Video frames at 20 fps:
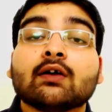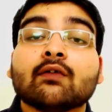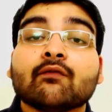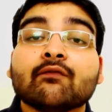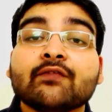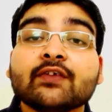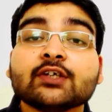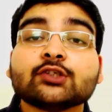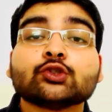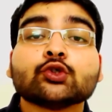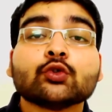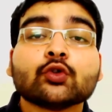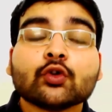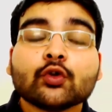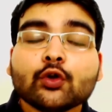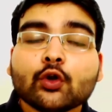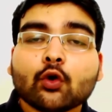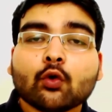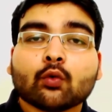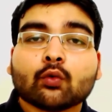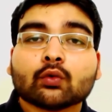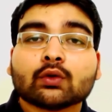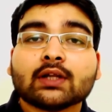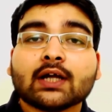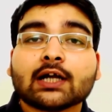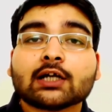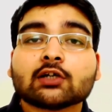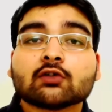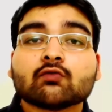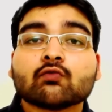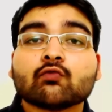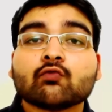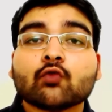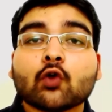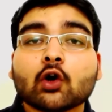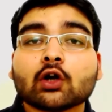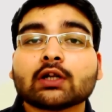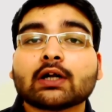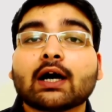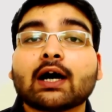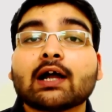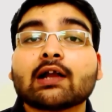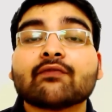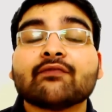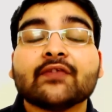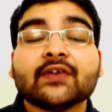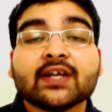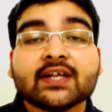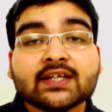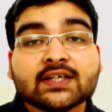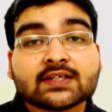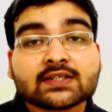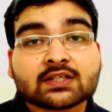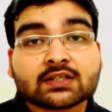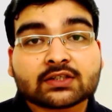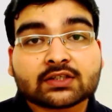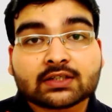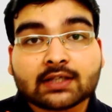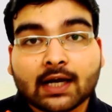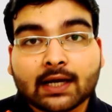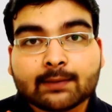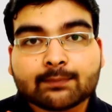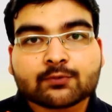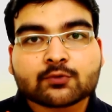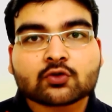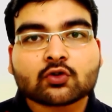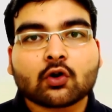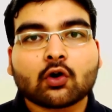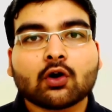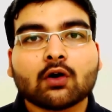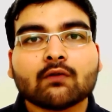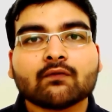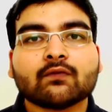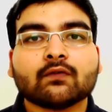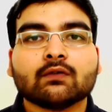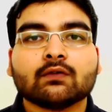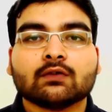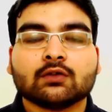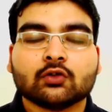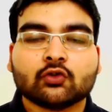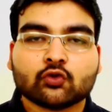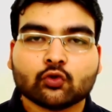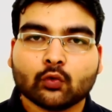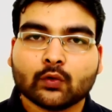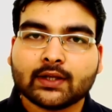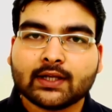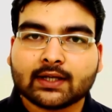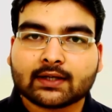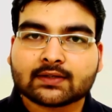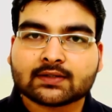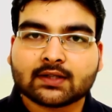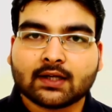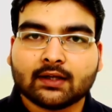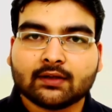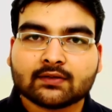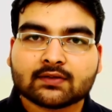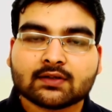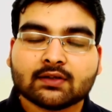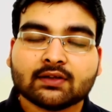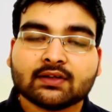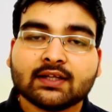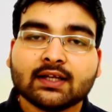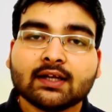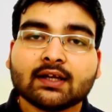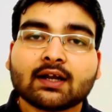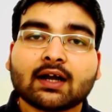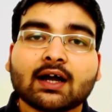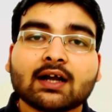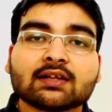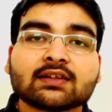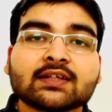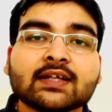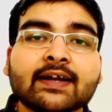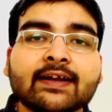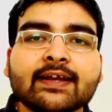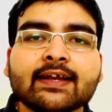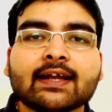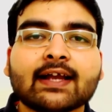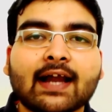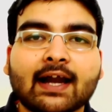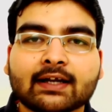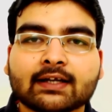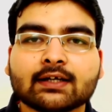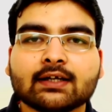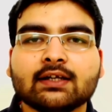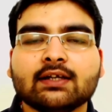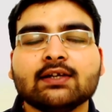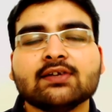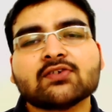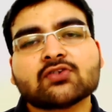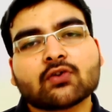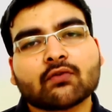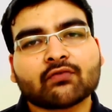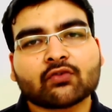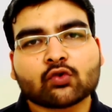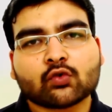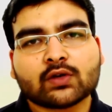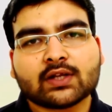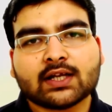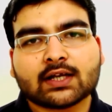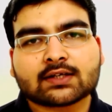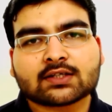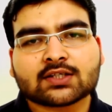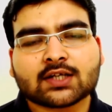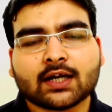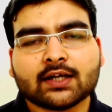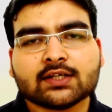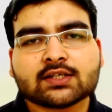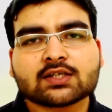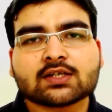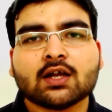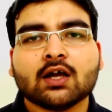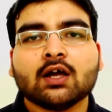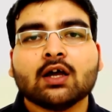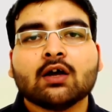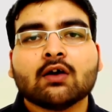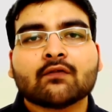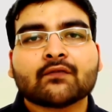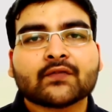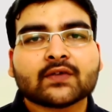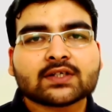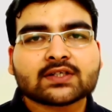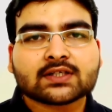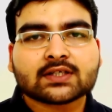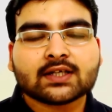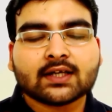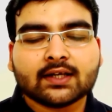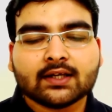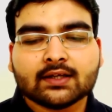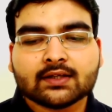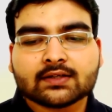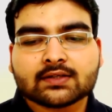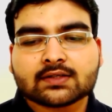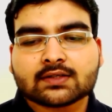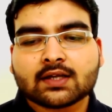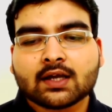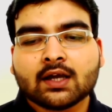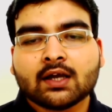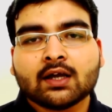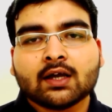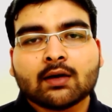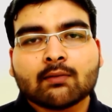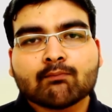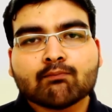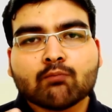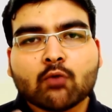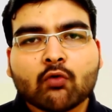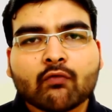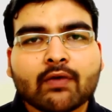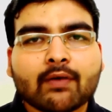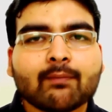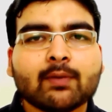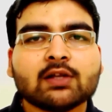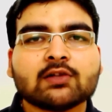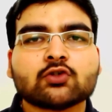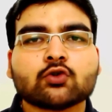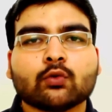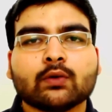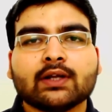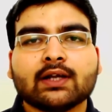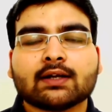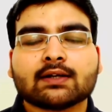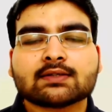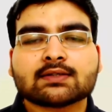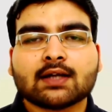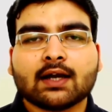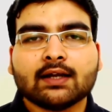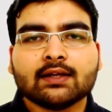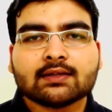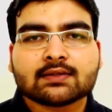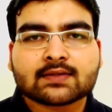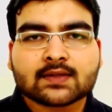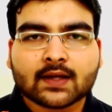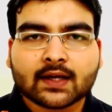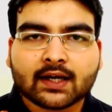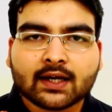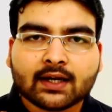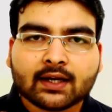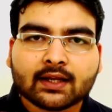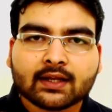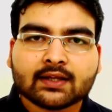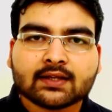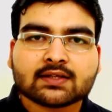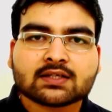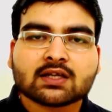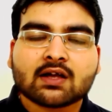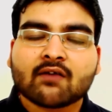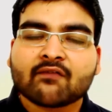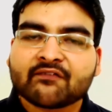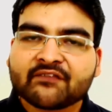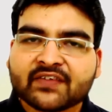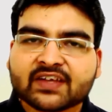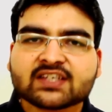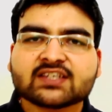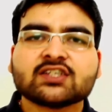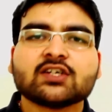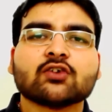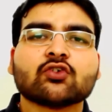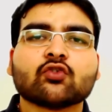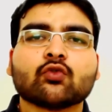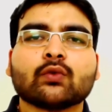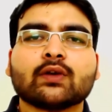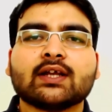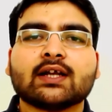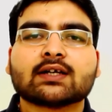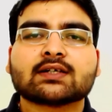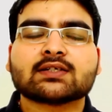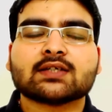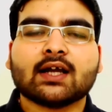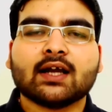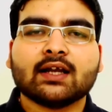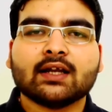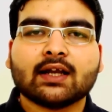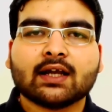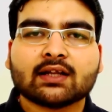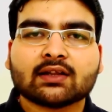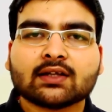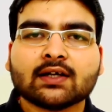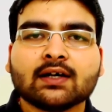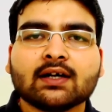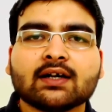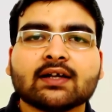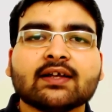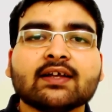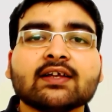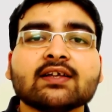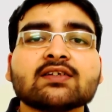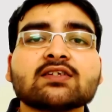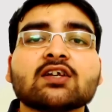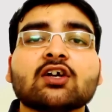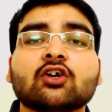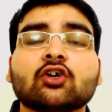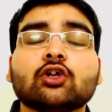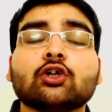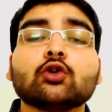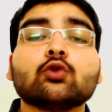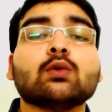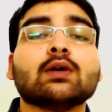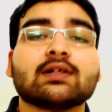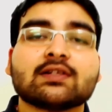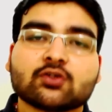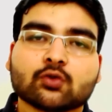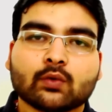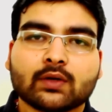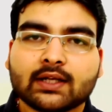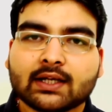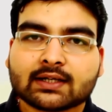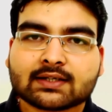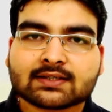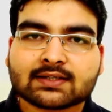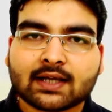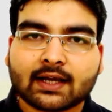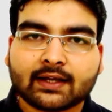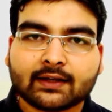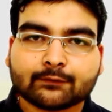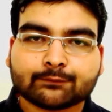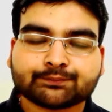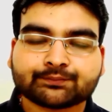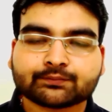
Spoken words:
we should know that what are various types of zodiac signs. There are 3 categories of zodiac signs. First is movable zodiac sign, second is fixed zodiac sign, and third is dual zodiac sign.